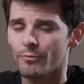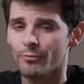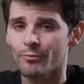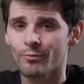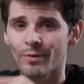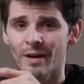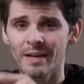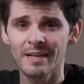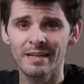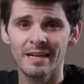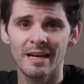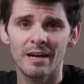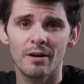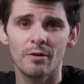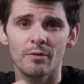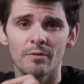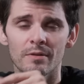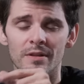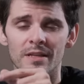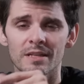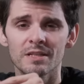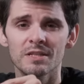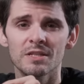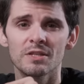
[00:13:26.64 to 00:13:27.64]
Right now,
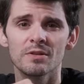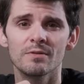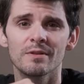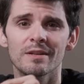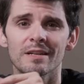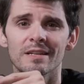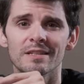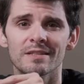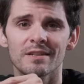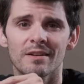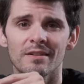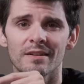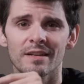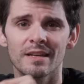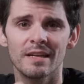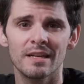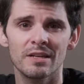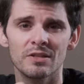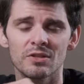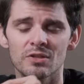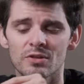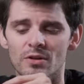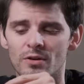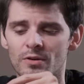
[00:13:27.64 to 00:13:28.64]
this unit is on
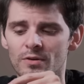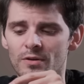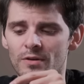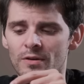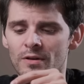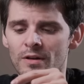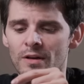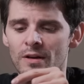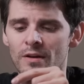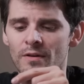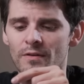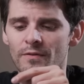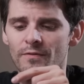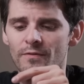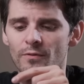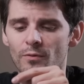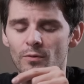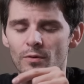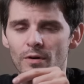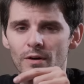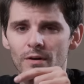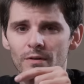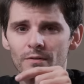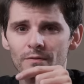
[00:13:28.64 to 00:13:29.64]
Kickstarter
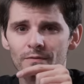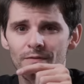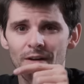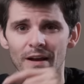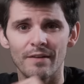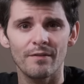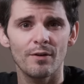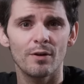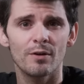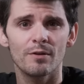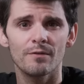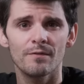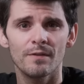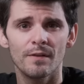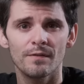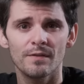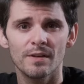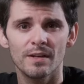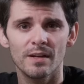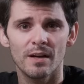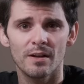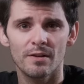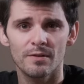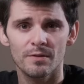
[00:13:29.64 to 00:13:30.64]
for
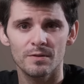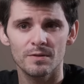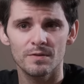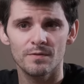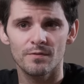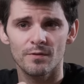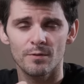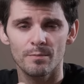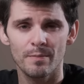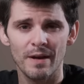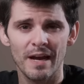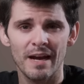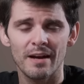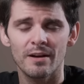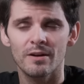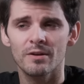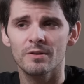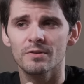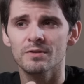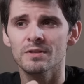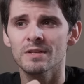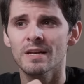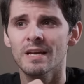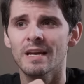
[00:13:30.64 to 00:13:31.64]
$550 for
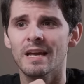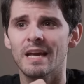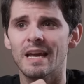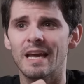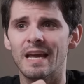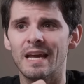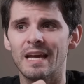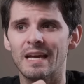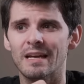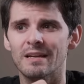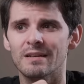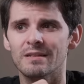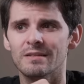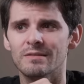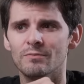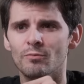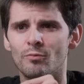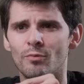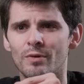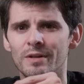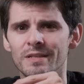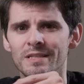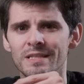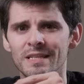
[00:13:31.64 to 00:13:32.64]
backers, and
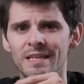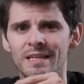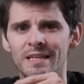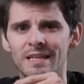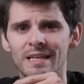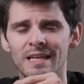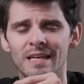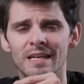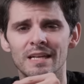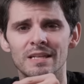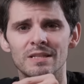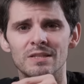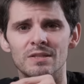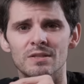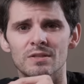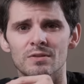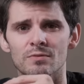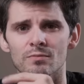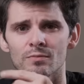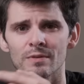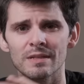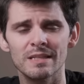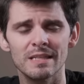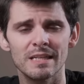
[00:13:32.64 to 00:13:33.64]
once it hits
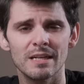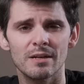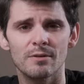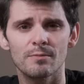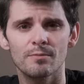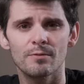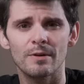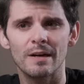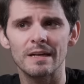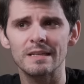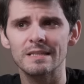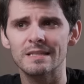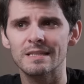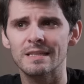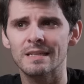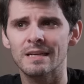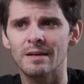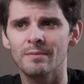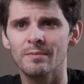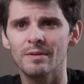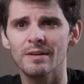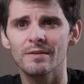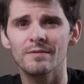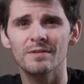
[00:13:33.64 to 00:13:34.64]
retail pricing, I
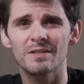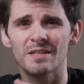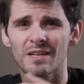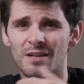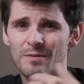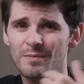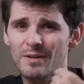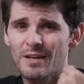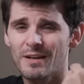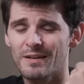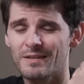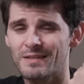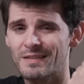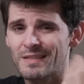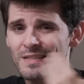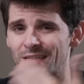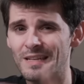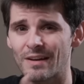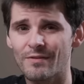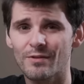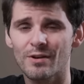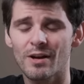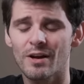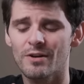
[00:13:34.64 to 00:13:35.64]
believe it's gonna be at
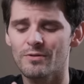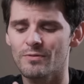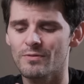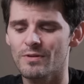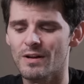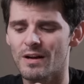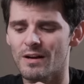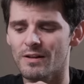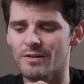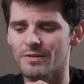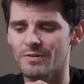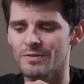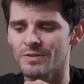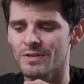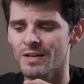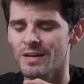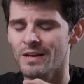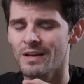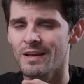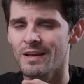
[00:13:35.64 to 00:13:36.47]
$700.